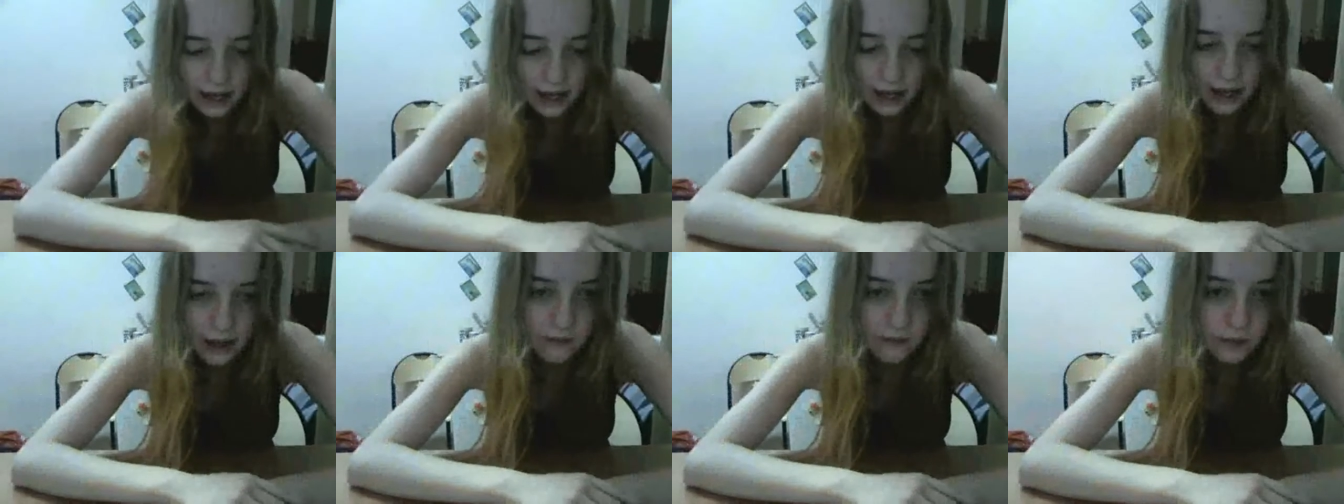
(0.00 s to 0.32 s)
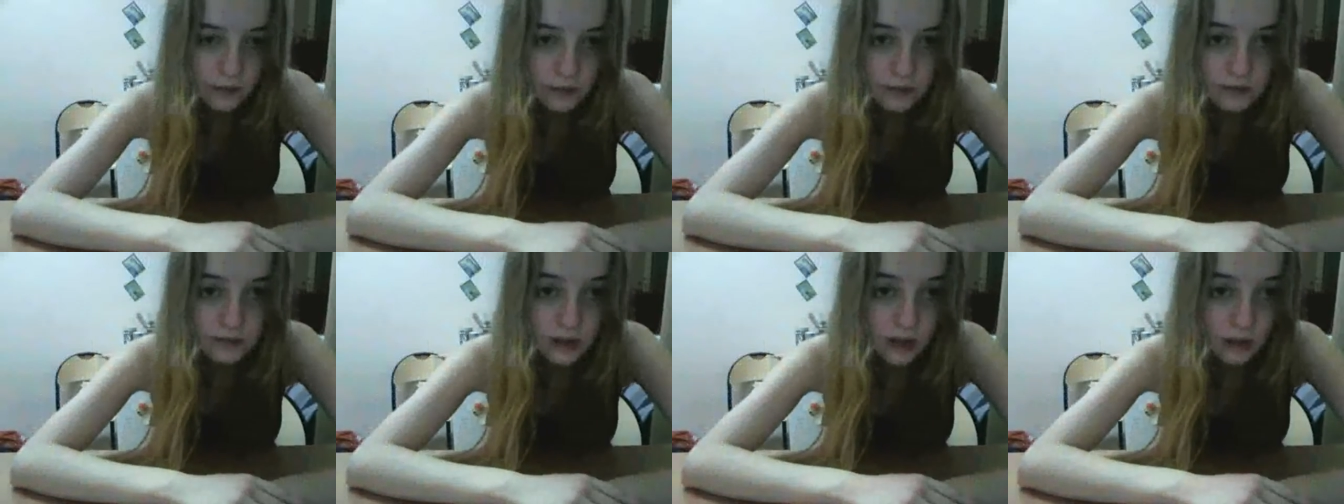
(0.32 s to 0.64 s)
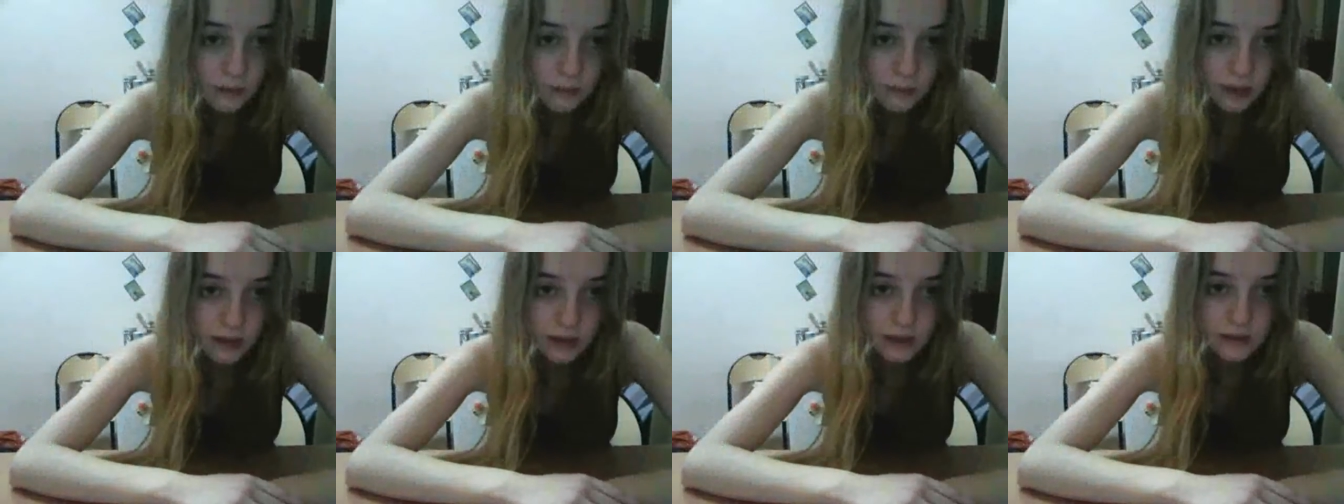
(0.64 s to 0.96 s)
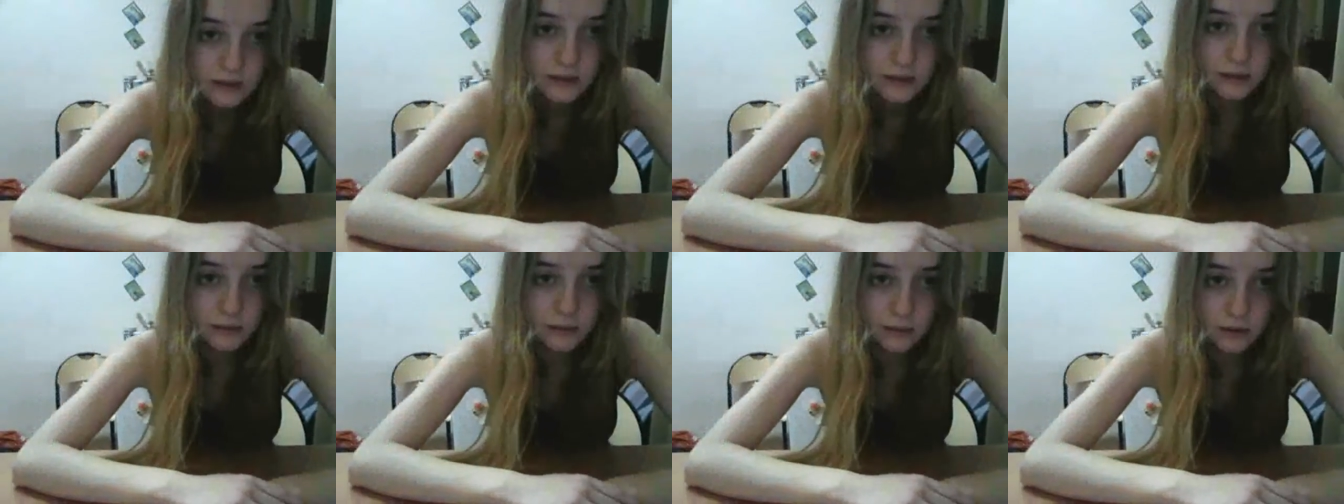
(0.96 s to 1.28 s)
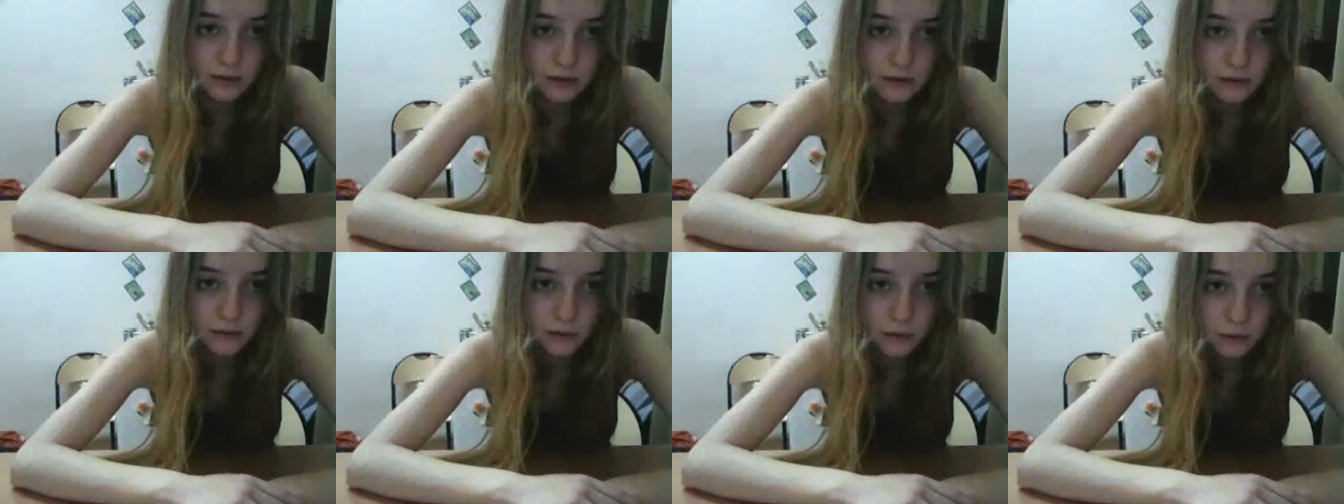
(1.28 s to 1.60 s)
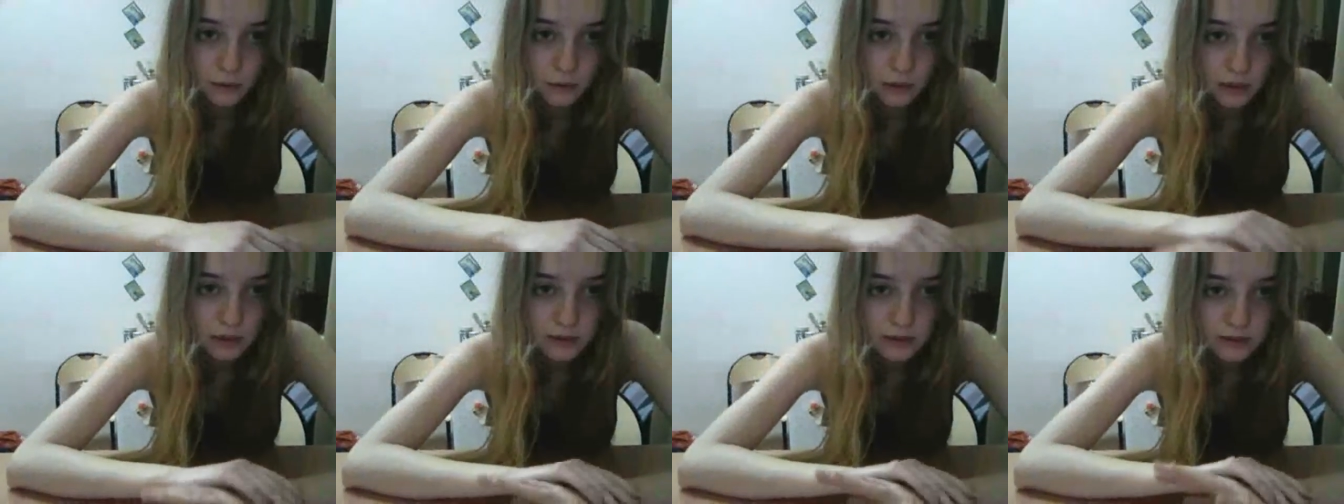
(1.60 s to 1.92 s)
I have to stop buying so much
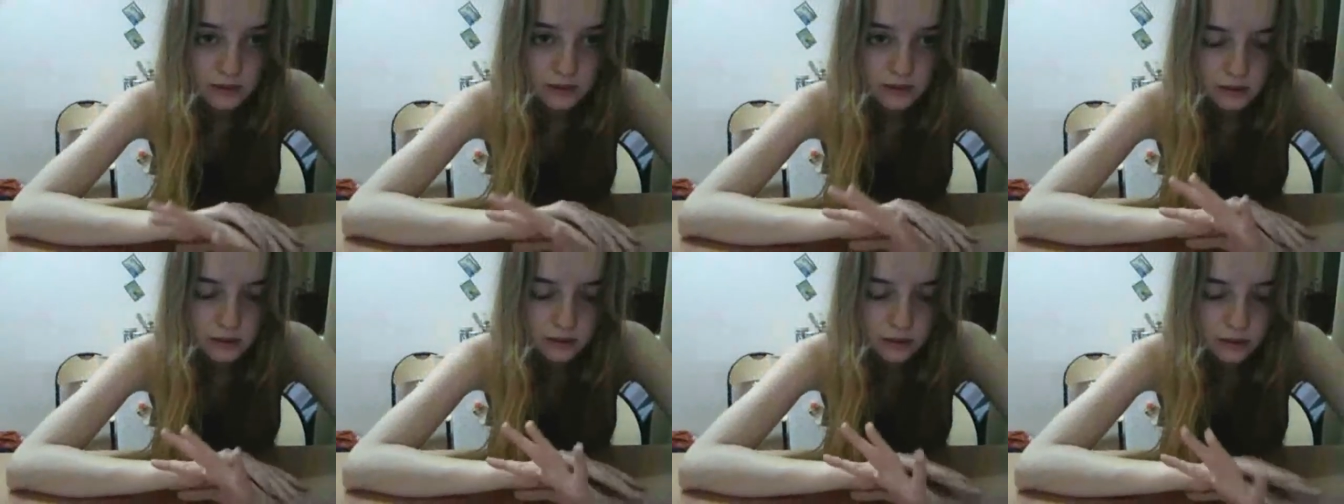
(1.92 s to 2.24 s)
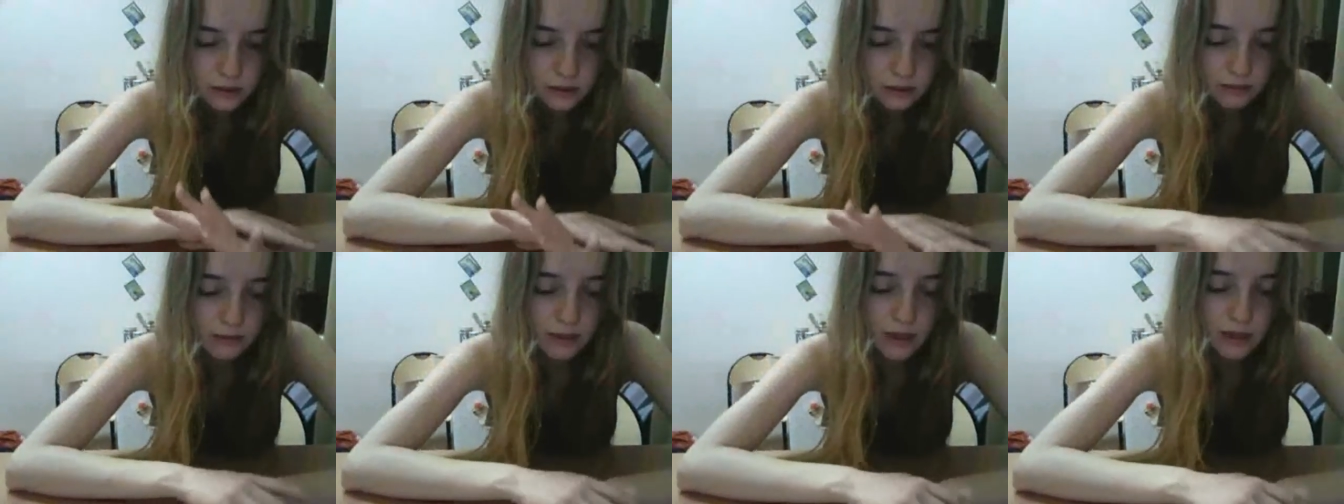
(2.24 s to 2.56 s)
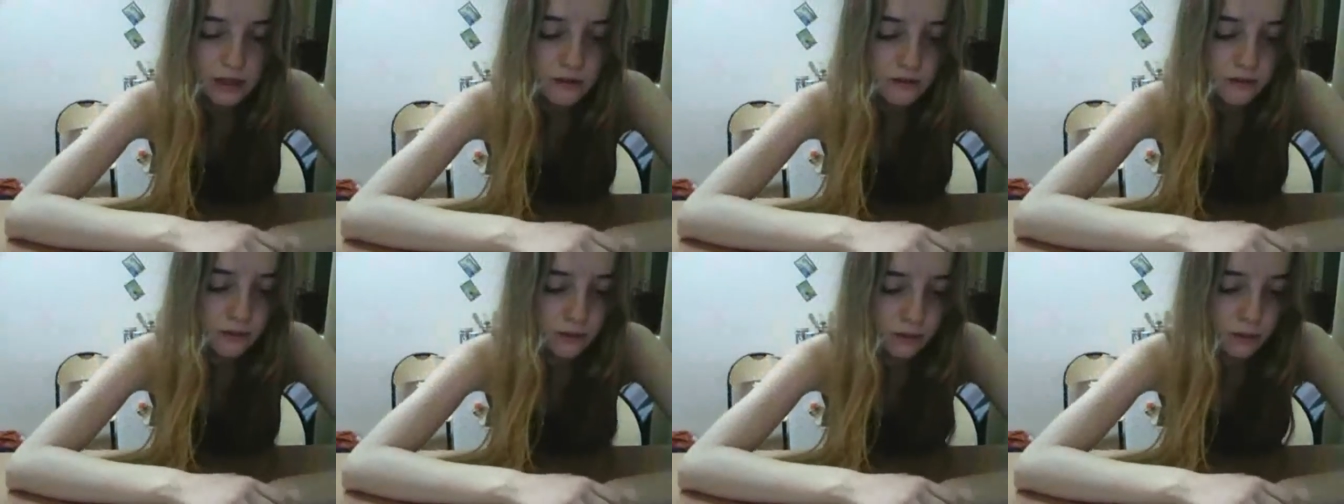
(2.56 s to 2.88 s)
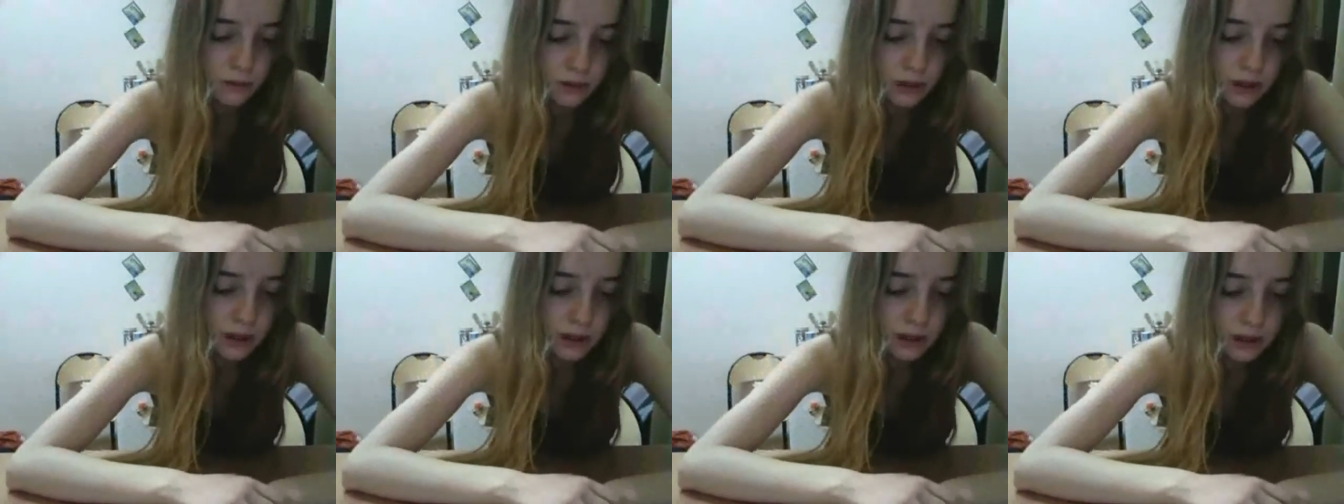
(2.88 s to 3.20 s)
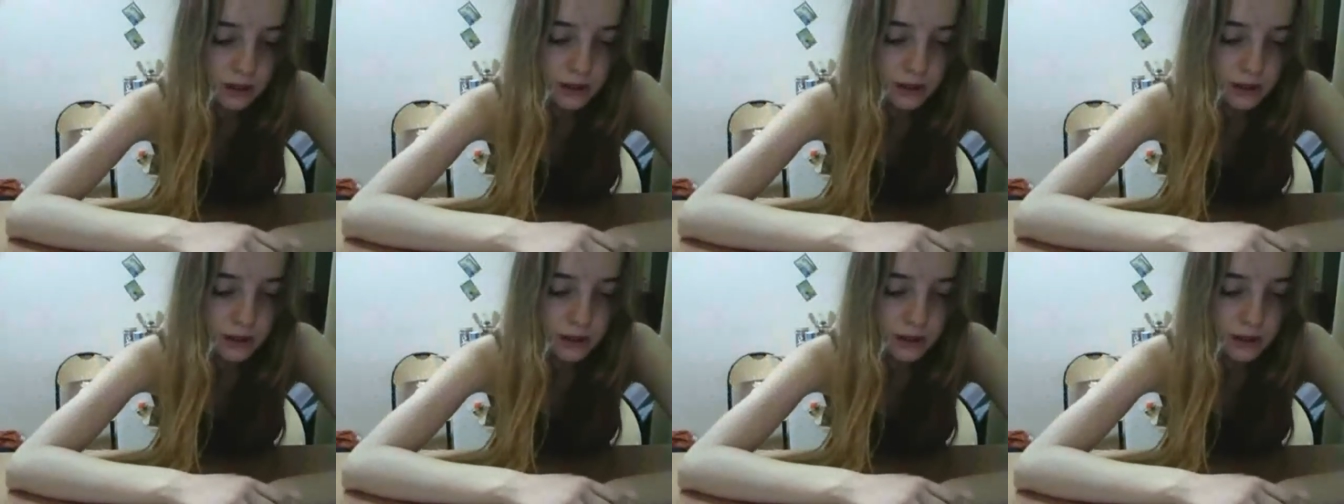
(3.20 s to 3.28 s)
food. It's too much food.